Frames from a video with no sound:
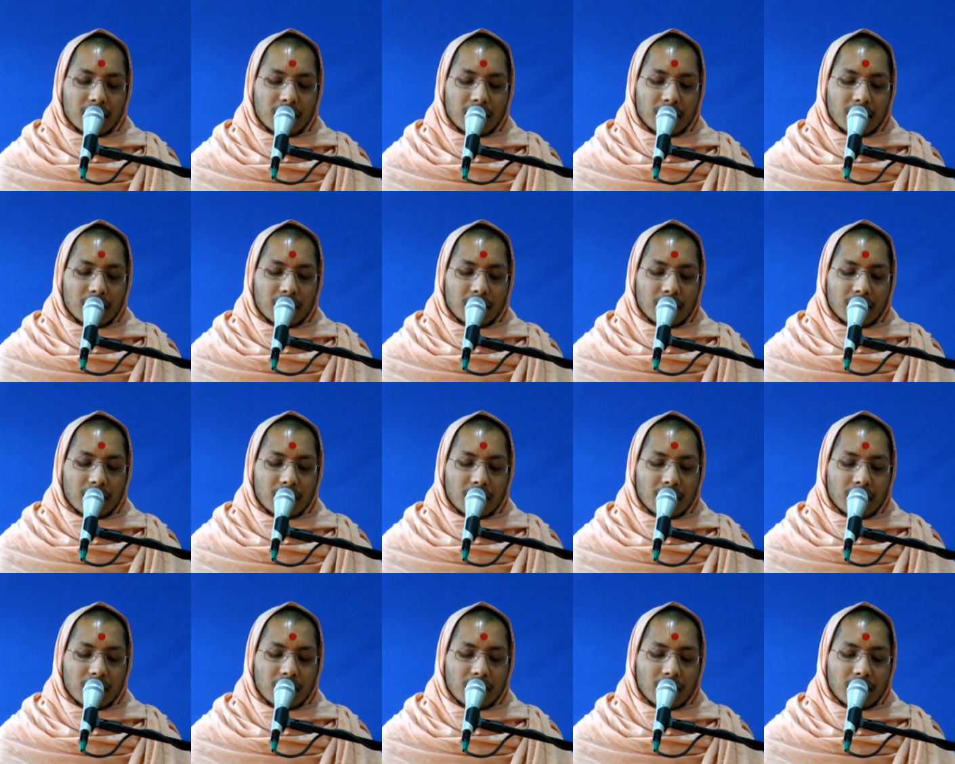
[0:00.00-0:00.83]

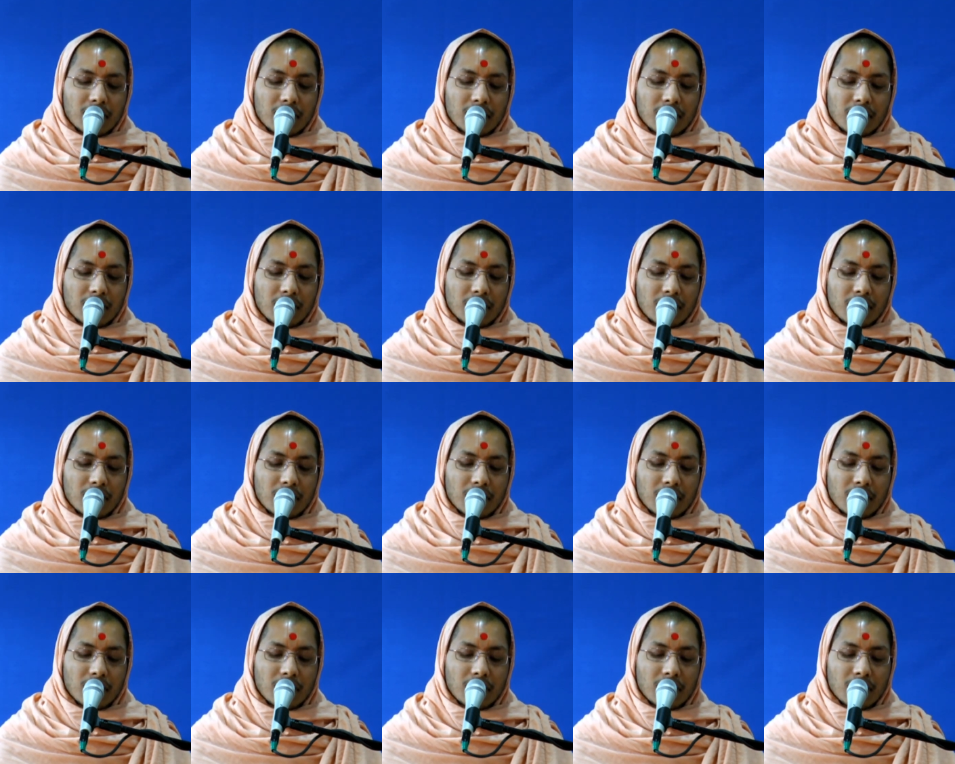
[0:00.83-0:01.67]

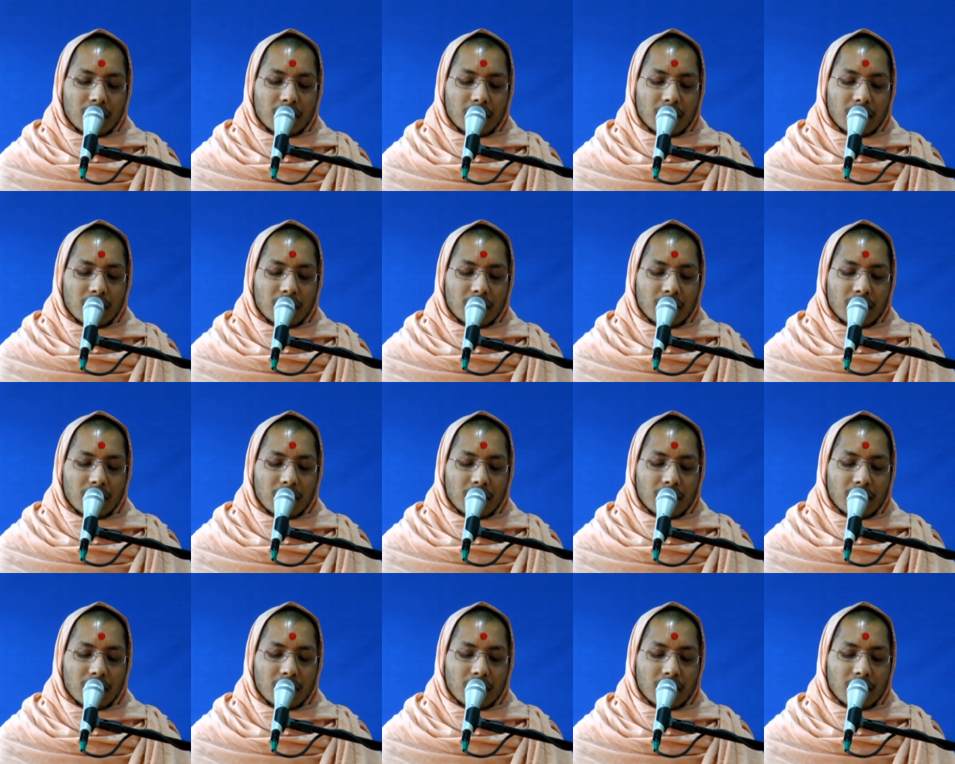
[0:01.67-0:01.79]
(silence)